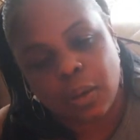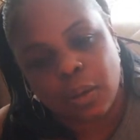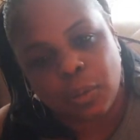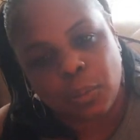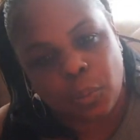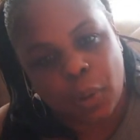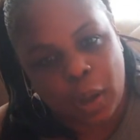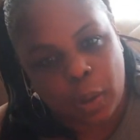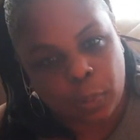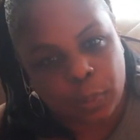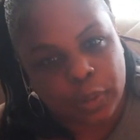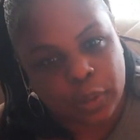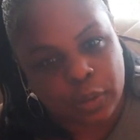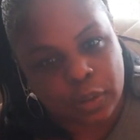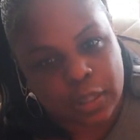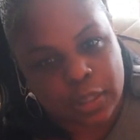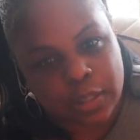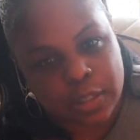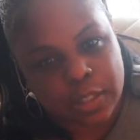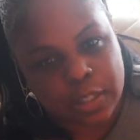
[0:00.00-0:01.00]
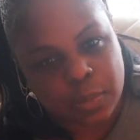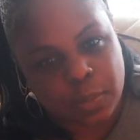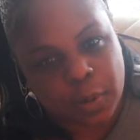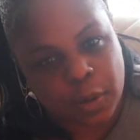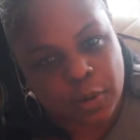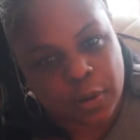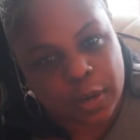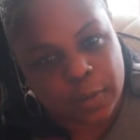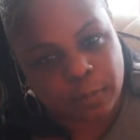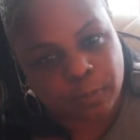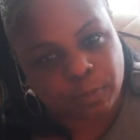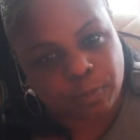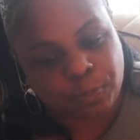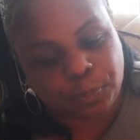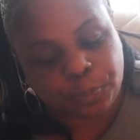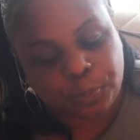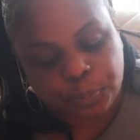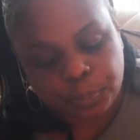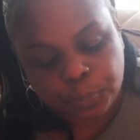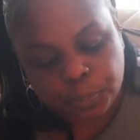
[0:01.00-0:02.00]
while we are in spirit.
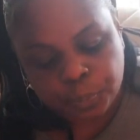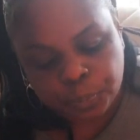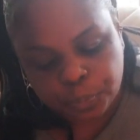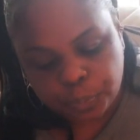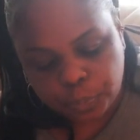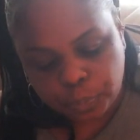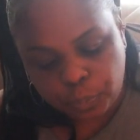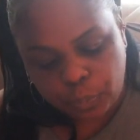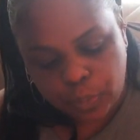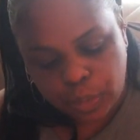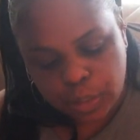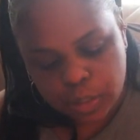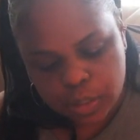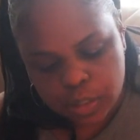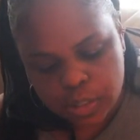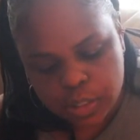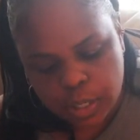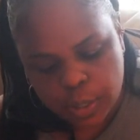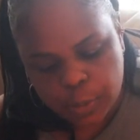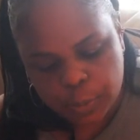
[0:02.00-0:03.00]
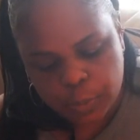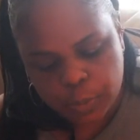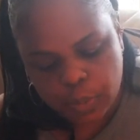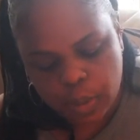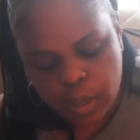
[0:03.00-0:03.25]
So